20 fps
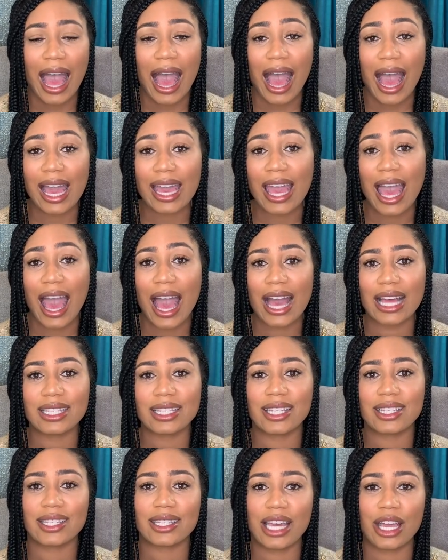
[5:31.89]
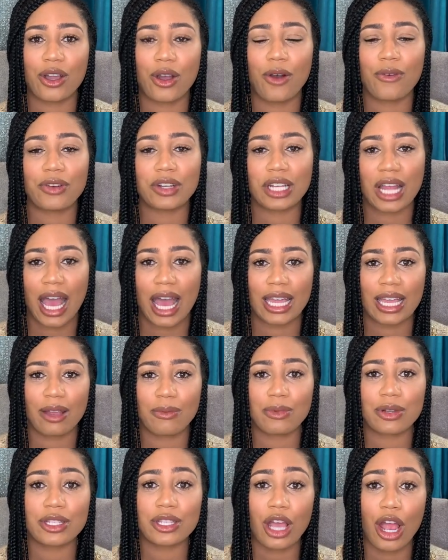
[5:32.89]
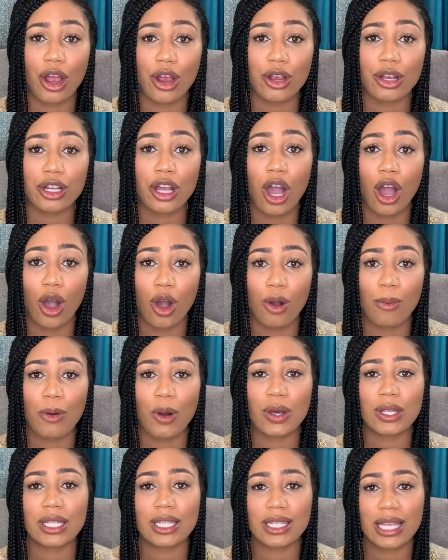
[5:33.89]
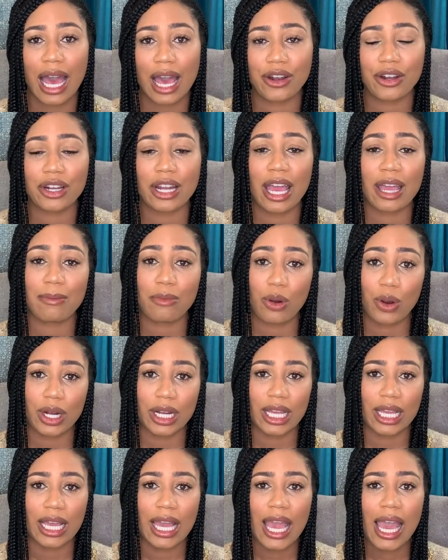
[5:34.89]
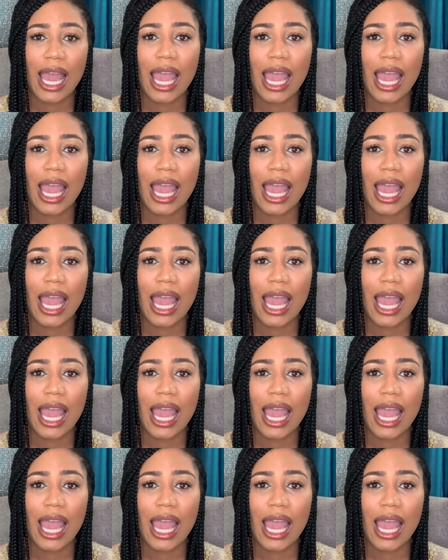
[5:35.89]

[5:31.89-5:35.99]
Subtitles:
I had to stay overnight and return home on Saturday morning.